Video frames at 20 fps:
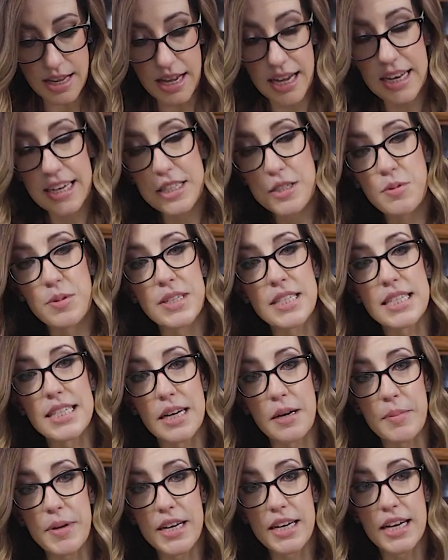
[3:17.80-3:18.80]
And it's with
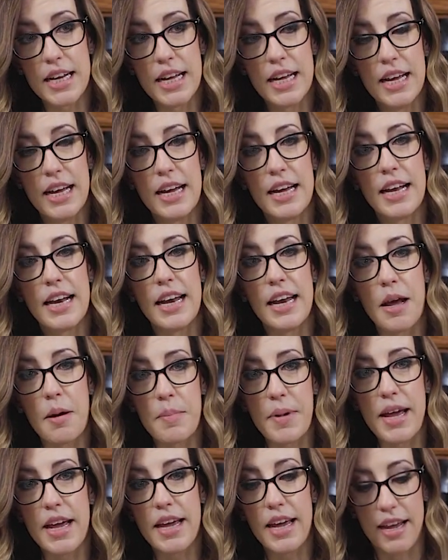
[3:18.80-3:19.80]
cinnamon,
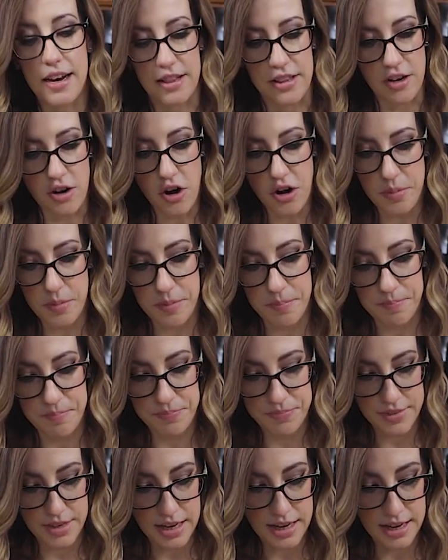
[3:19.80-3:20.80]
nutmeg, and the cardamom.
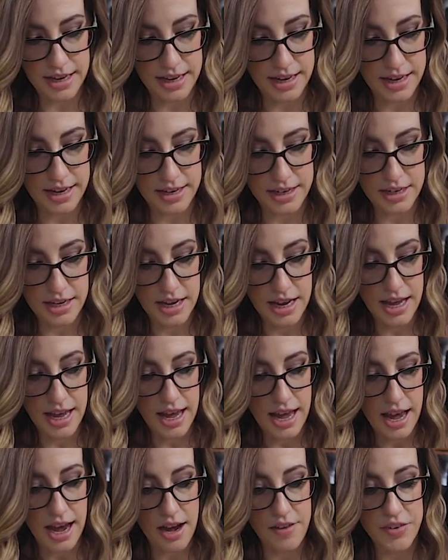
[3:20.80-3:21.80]
And
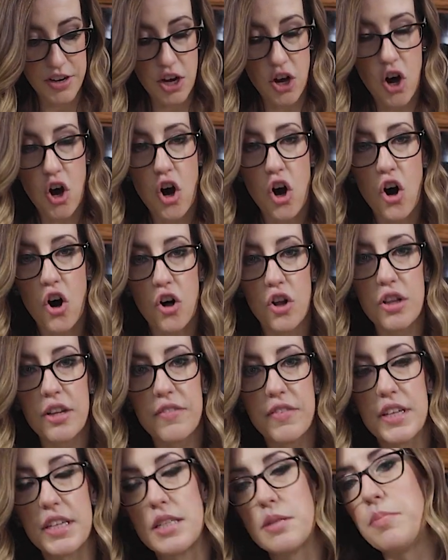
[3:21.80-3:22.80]
having all
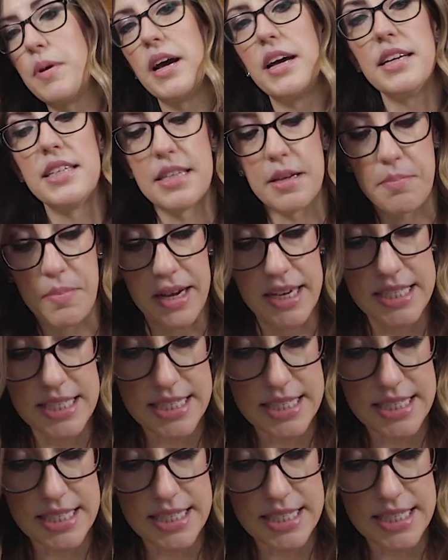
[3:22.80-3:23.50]
of the spice, it may